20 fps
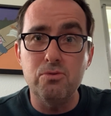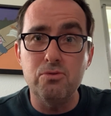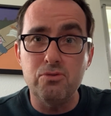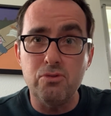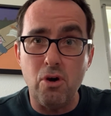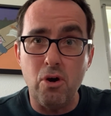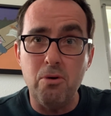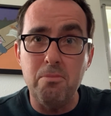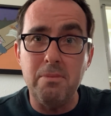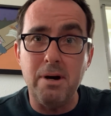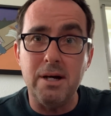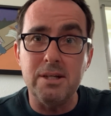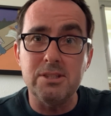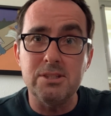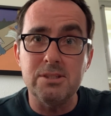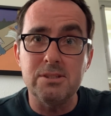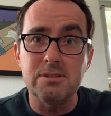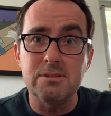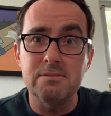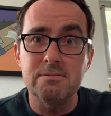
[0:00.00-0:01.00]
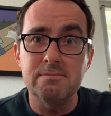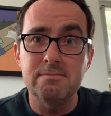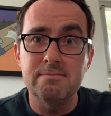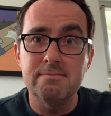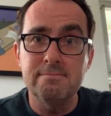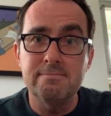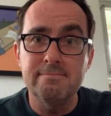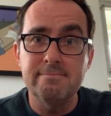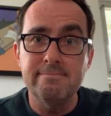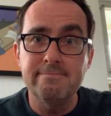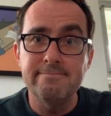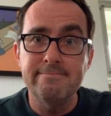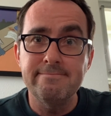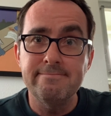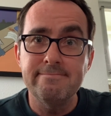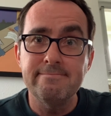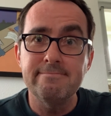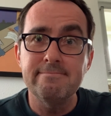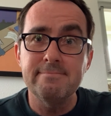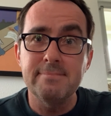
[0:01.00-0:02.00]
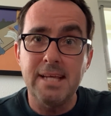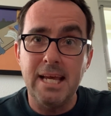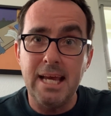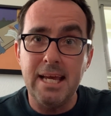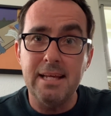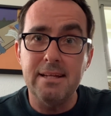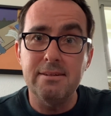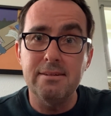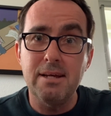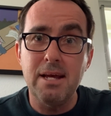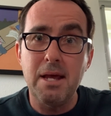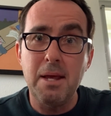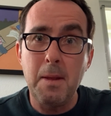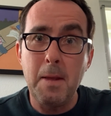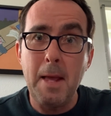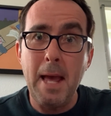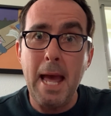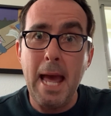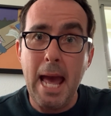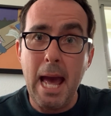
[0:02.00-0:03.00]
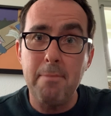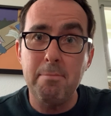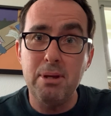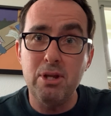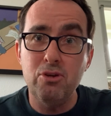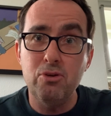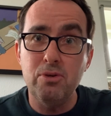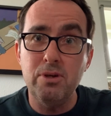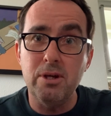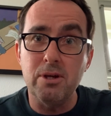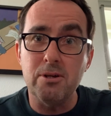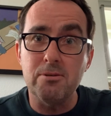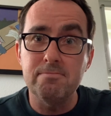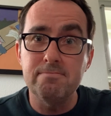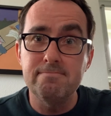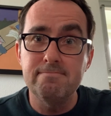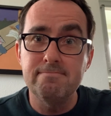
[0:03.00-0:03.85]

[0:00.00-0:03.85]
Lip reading: so much and Happy New Year.